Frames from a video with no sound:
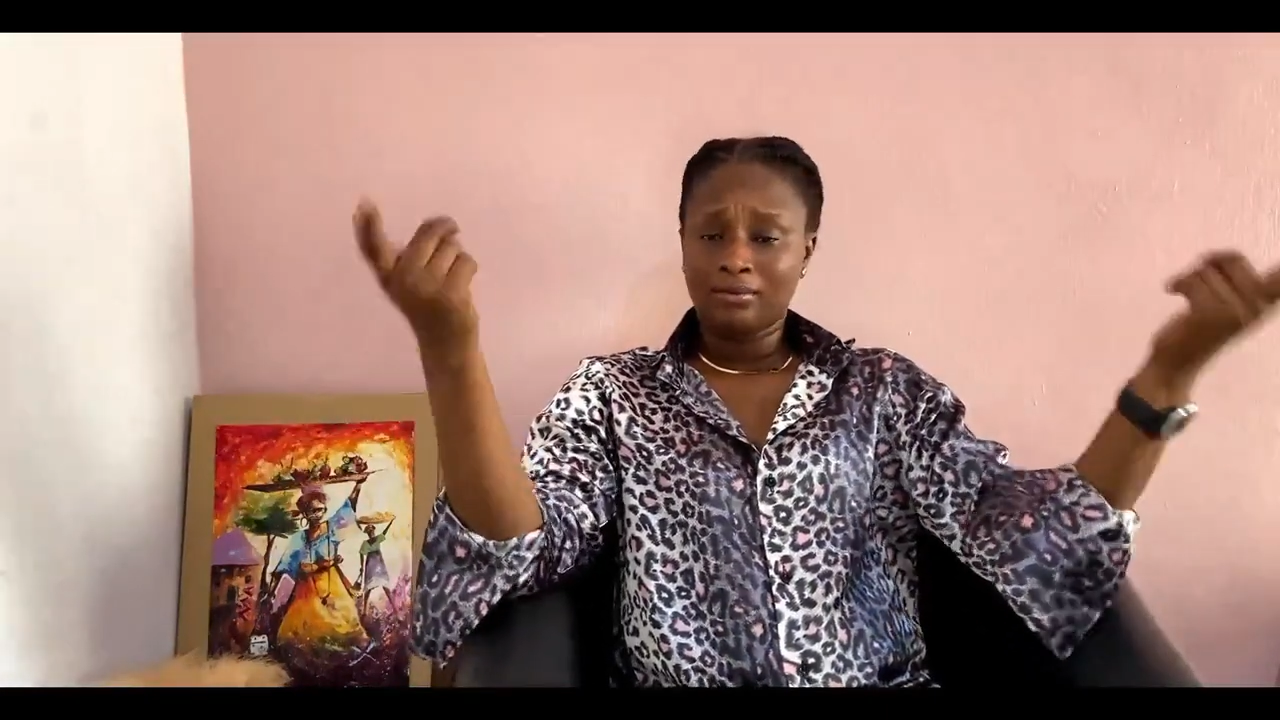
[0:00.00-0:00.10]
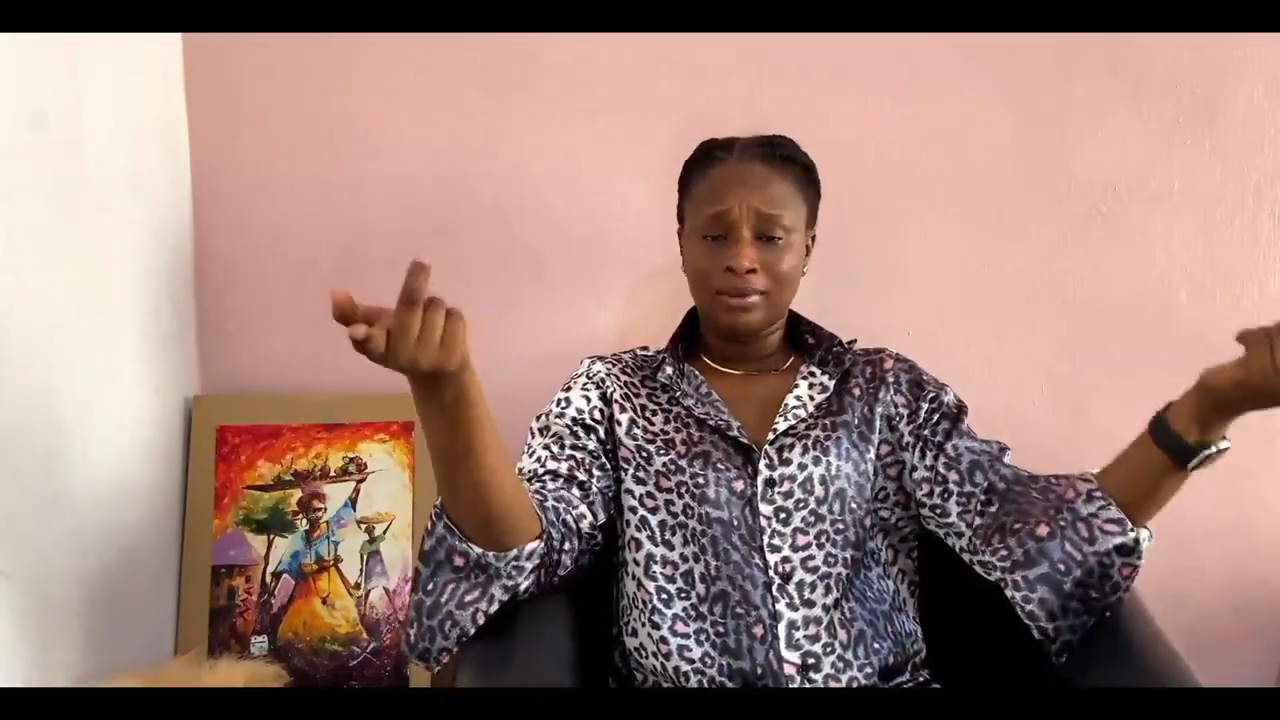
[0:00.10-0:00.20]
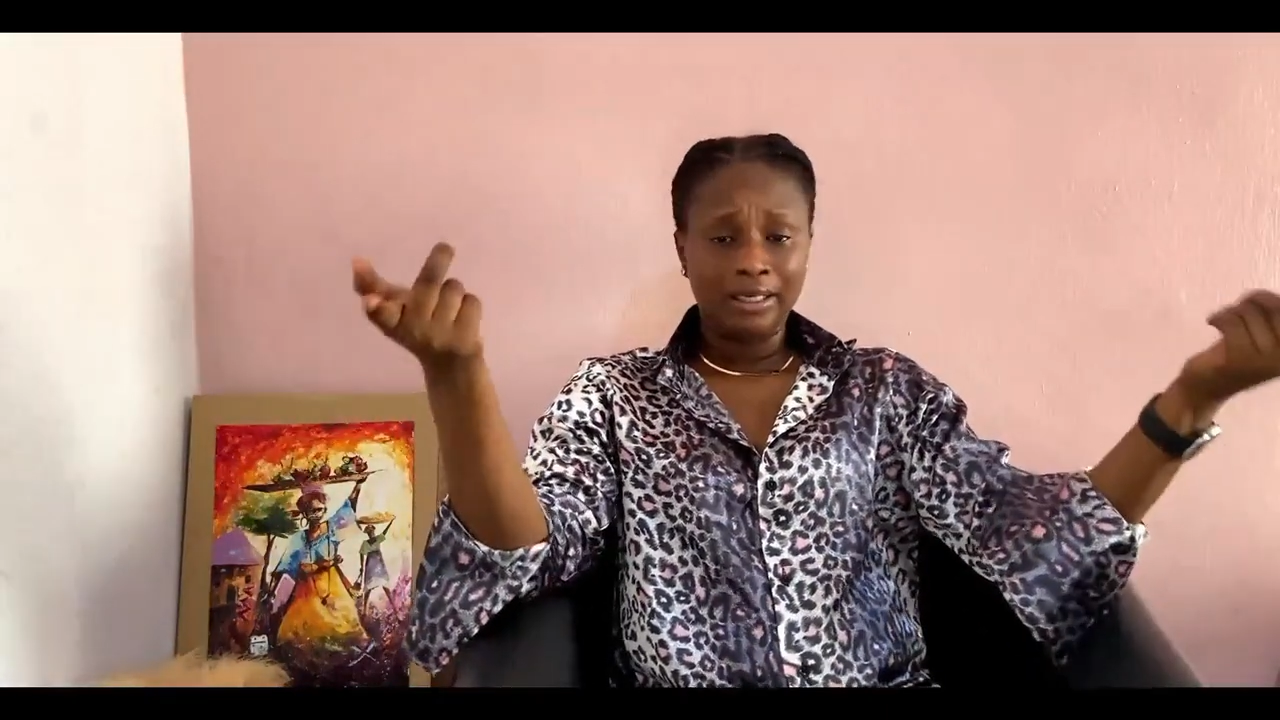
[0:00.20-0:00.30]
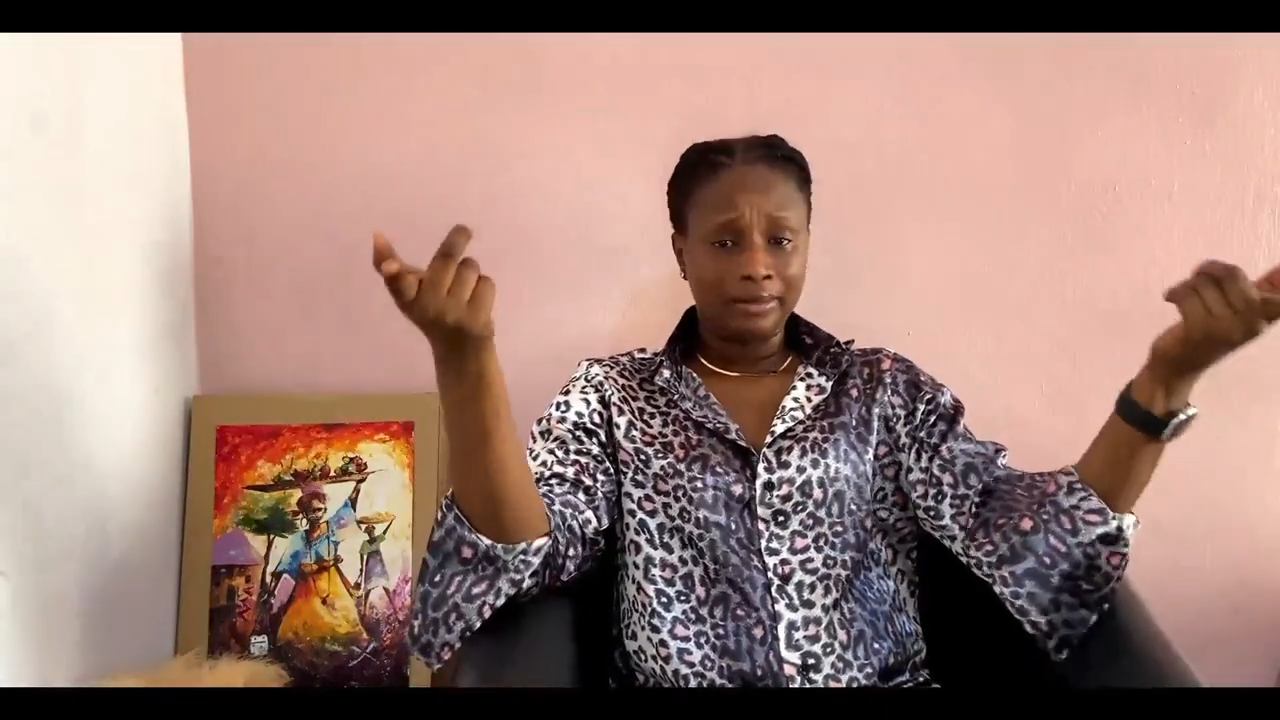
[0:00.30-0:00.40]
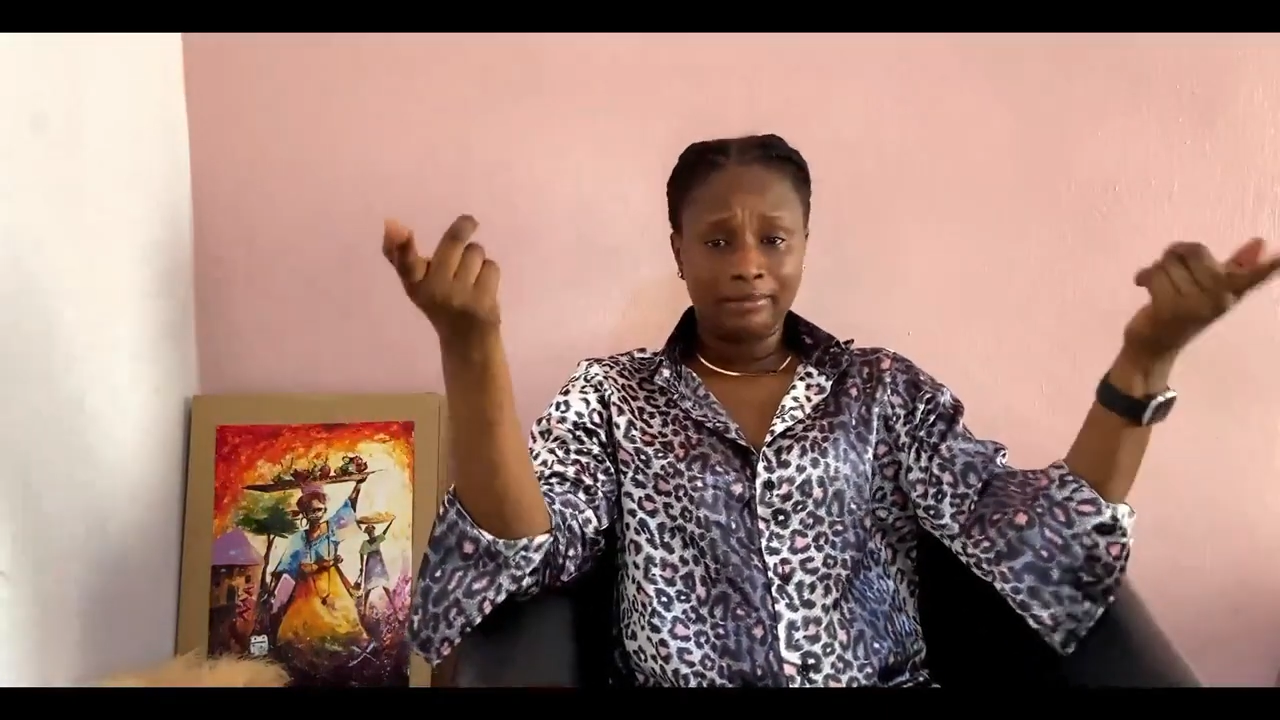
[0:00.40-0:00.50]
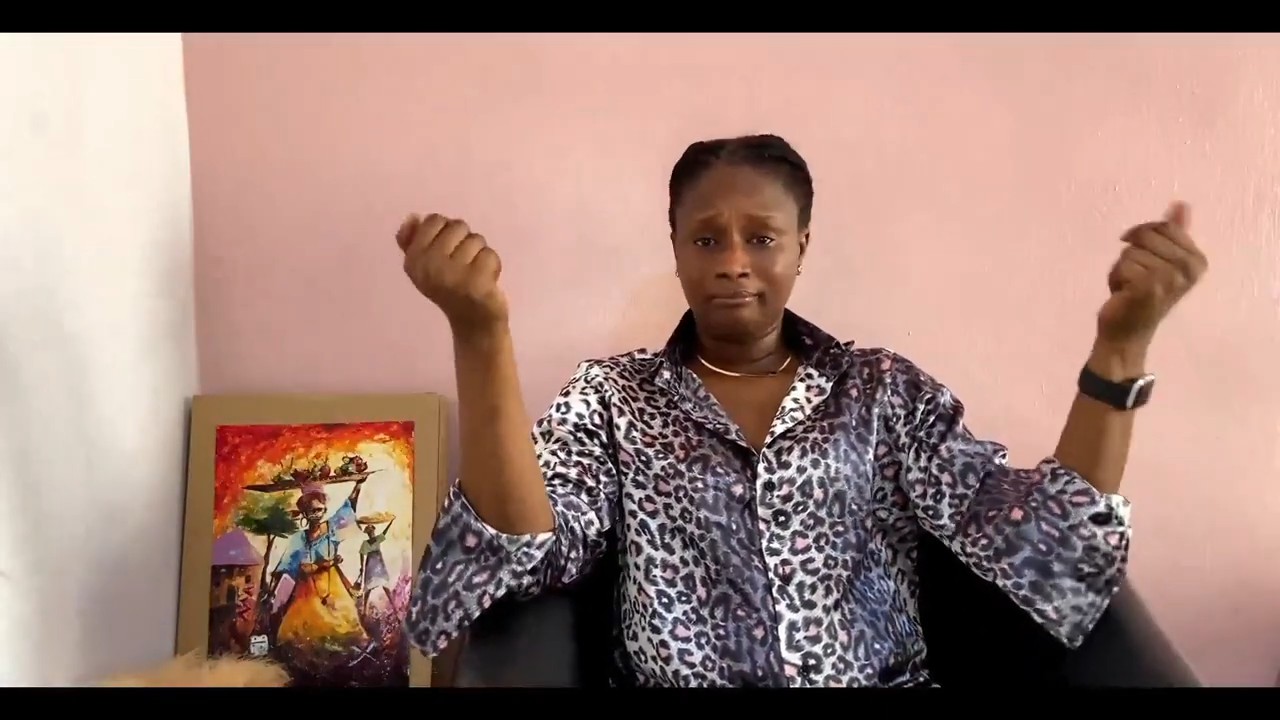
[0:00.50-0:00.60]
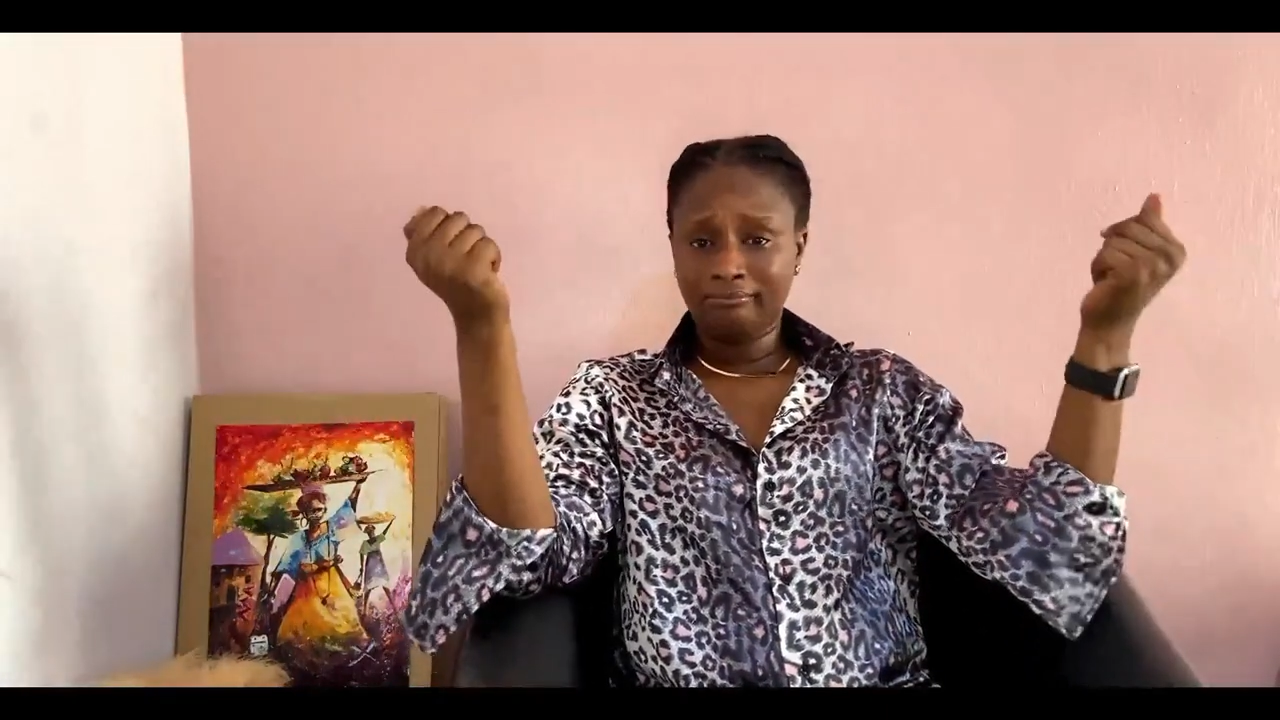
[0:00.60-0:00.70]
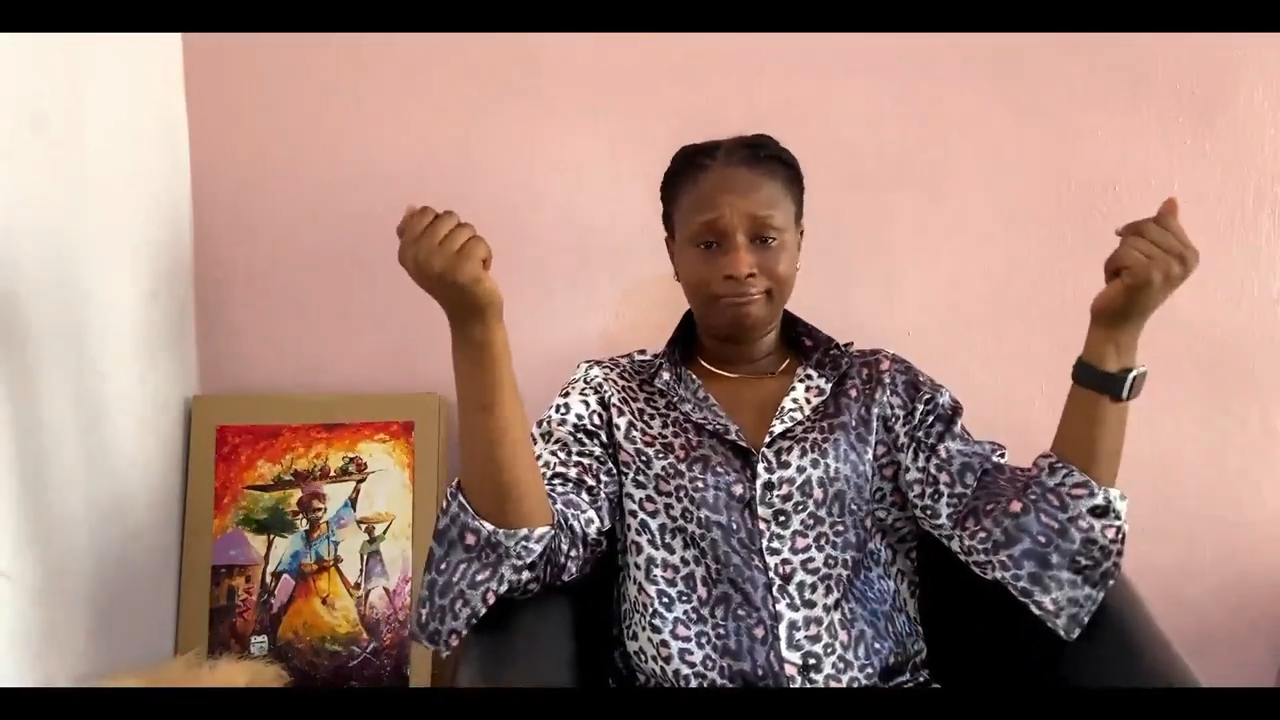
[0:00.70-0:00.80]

then